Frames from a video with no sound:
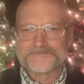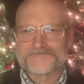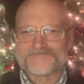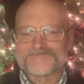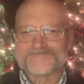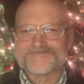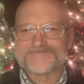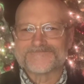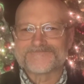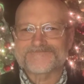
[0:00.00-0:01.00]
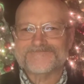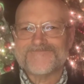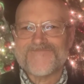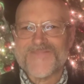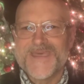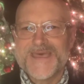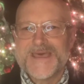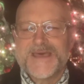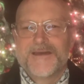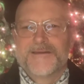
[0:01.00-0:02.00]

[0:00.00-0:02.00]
(no one is talking)